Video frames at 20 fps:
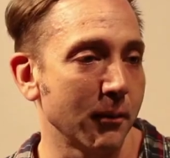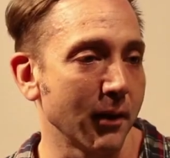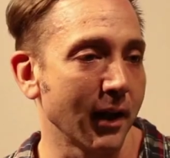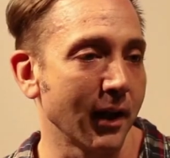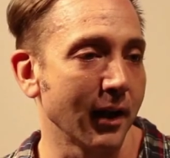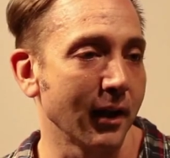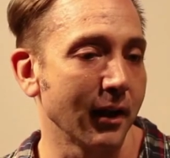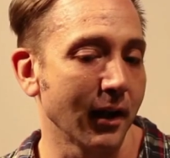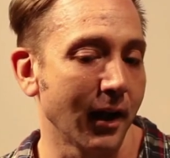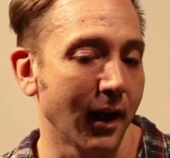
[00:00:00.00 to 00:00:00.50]

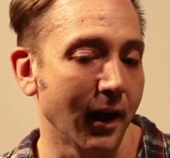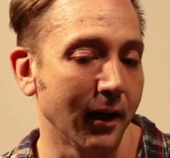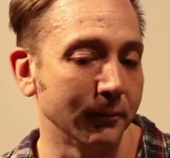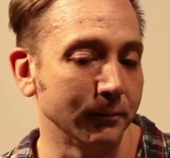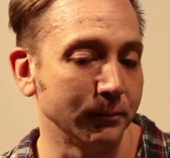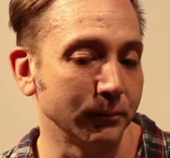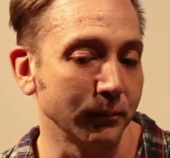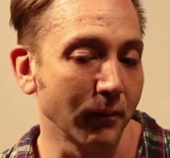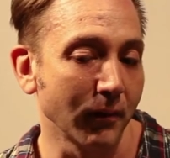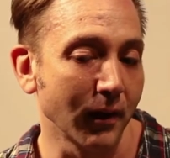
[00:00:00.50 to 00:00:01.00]
be? Um,
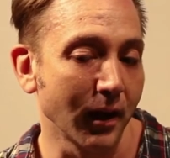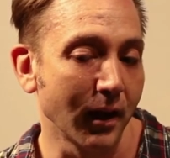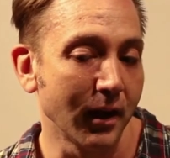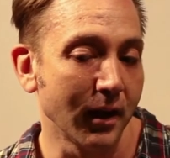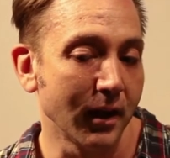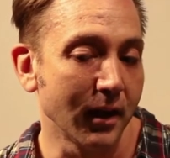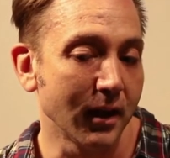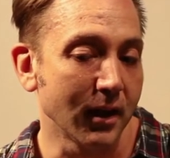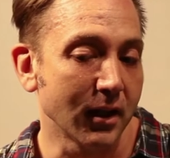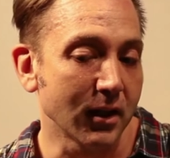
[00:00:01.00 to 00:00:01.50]

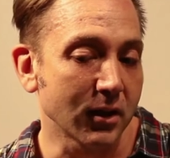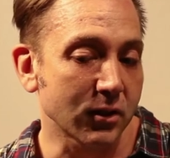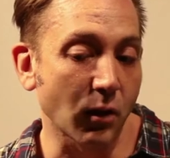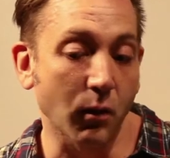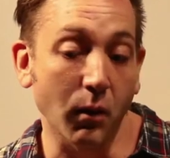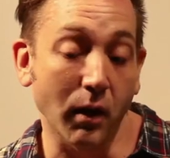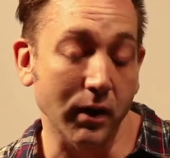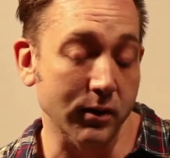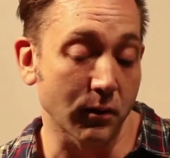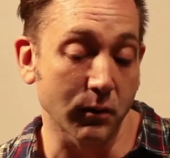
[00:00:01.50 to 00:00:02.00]
so it
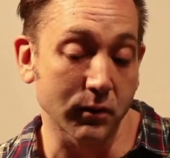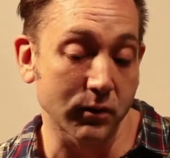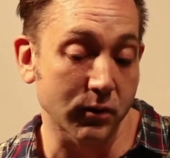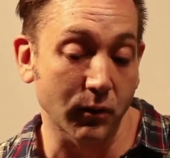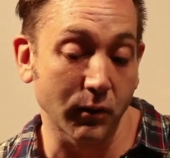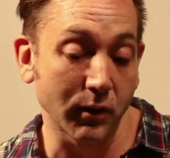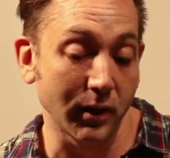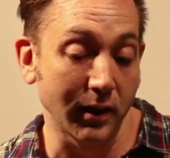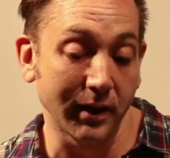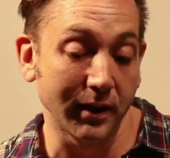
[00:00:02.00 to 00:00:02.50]
was. It was a
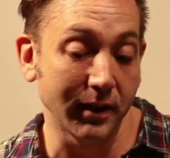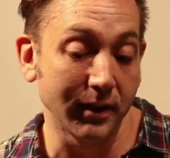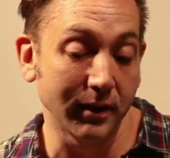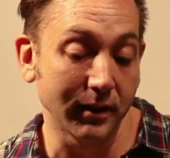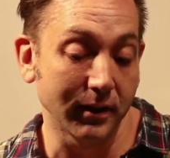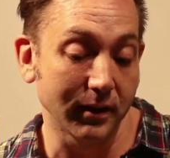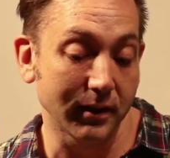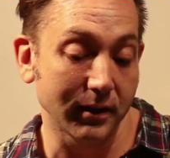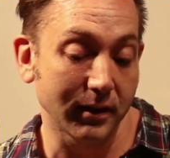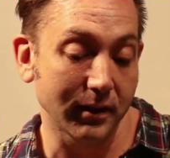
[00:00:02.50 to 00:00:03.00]
really
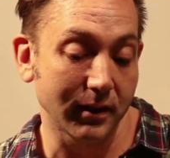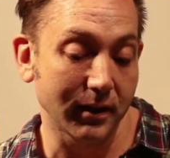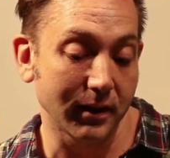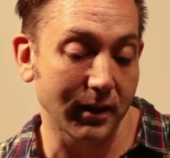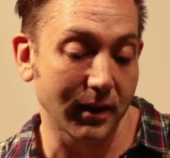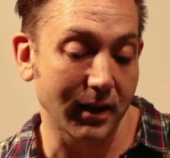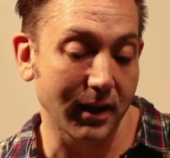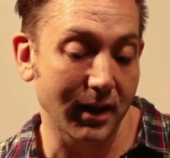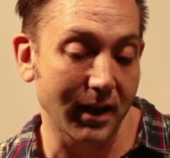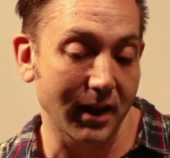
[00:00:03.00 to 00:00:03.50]

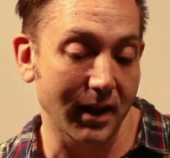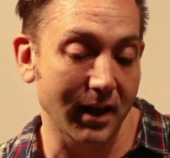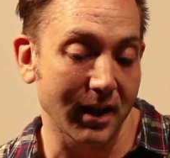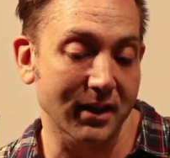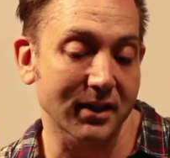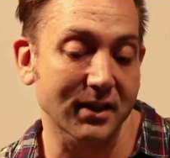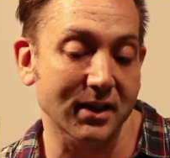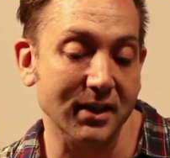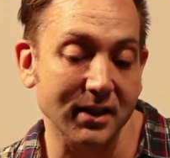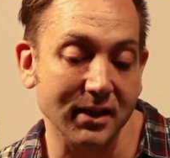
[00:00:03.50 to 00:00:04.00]

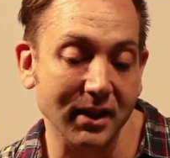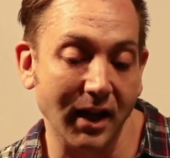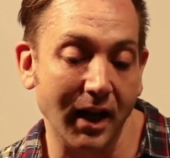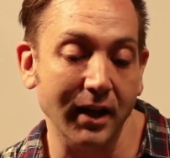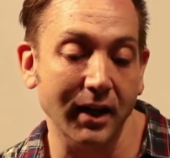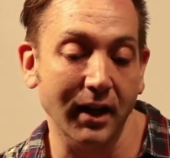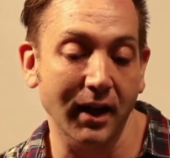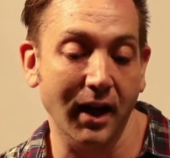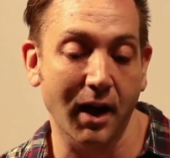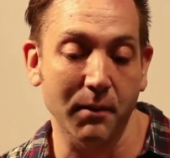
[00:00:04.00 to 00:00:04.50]

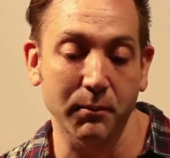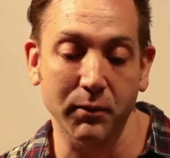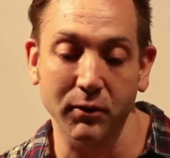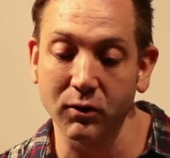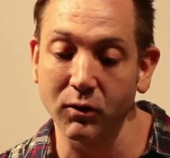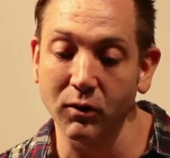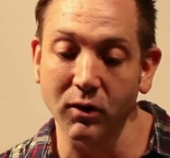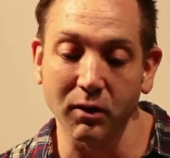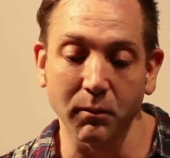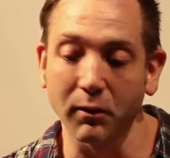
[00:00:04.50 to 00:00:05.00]
exciting
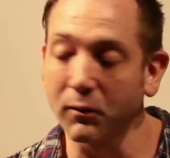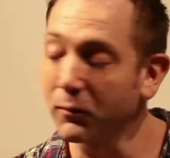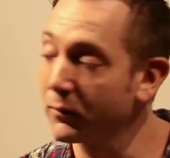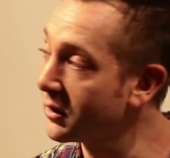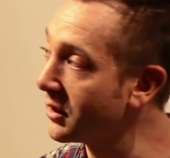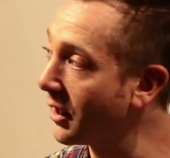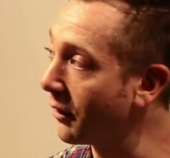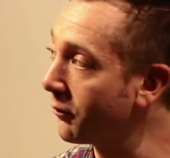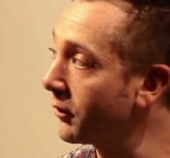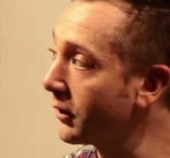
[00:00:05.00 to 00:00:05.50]
opportunity, but
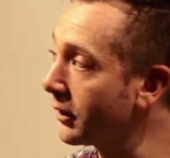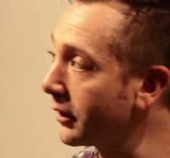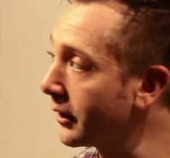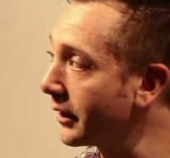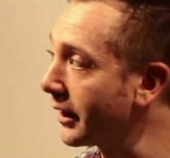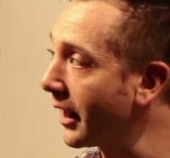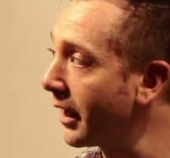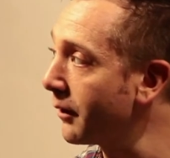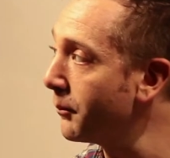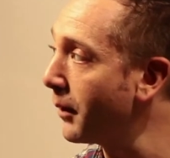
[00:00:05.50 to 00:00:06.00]
definitely
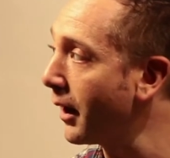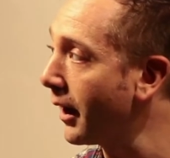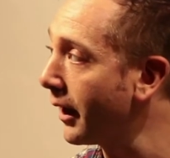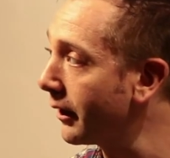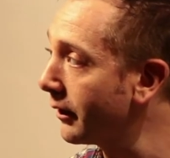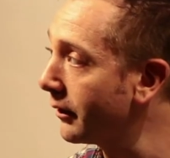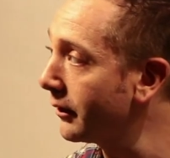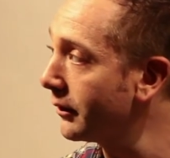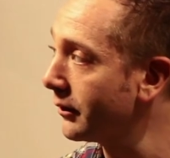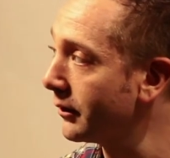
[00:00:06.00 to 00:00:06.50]
led
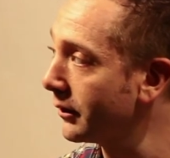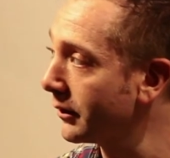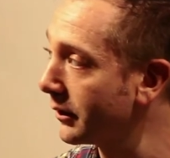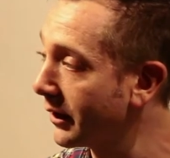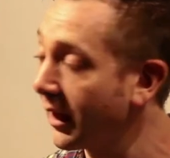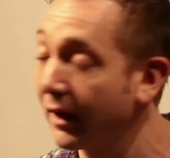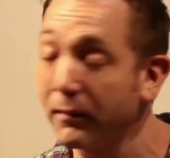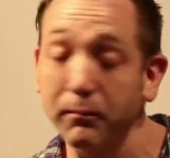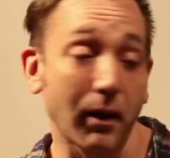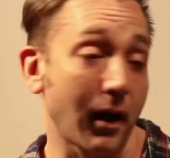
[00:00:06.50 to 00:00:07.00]
by
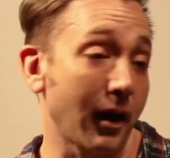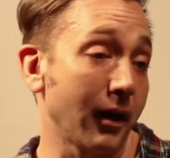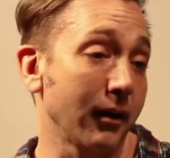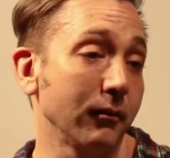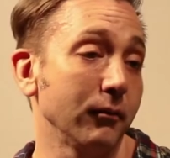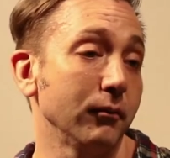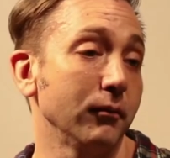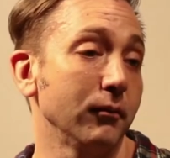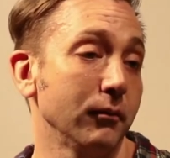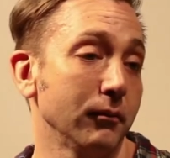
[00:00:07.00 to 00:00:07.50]
led by
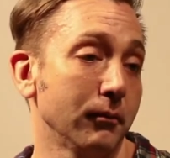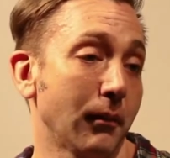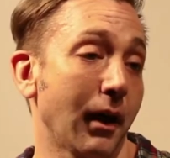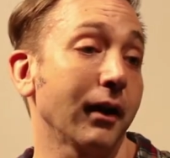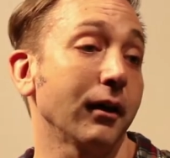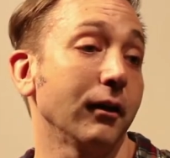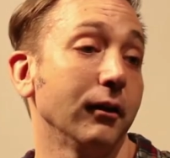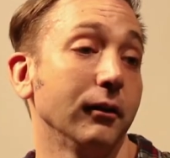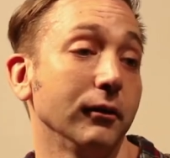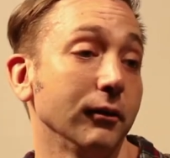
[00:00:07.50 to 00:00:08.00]

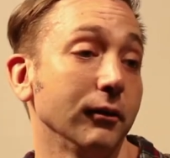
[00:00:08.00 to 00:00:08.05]
Michael.